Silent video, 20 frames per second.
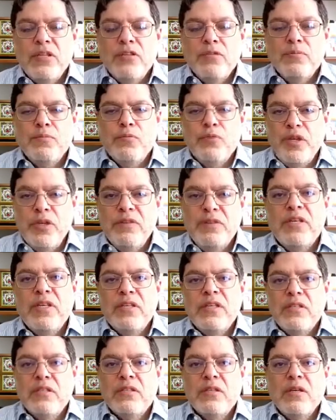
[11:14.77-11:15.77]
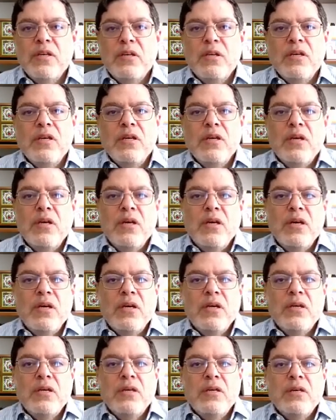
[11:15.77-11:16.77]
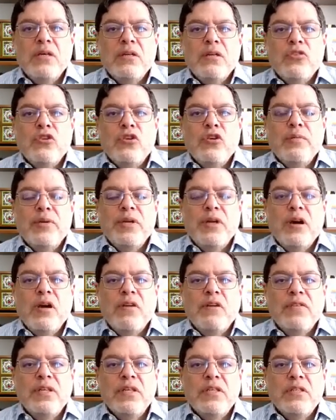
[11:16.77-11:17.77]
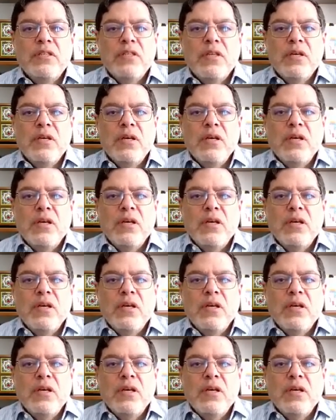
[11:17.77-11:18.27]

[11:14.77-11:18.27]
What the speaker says: his previous term in office,